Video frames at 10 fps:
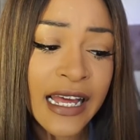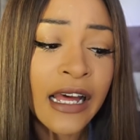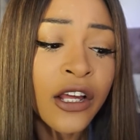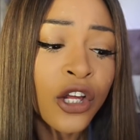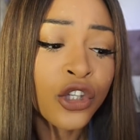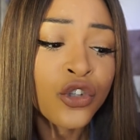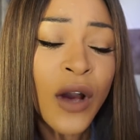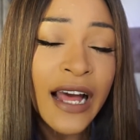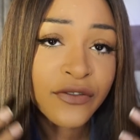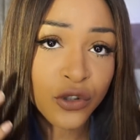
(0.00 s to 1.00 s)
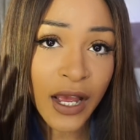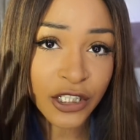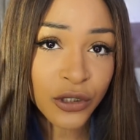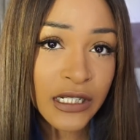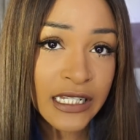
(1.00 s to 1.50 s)
that you have to
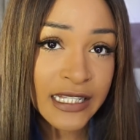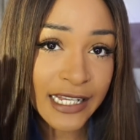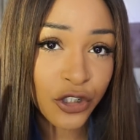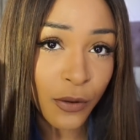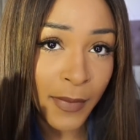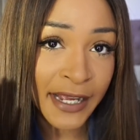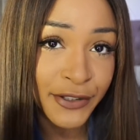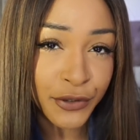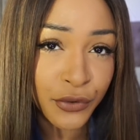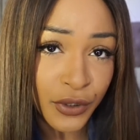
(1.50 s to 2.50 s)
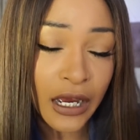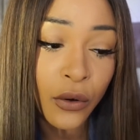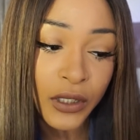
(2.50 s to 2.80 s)
actually set your mind to know that,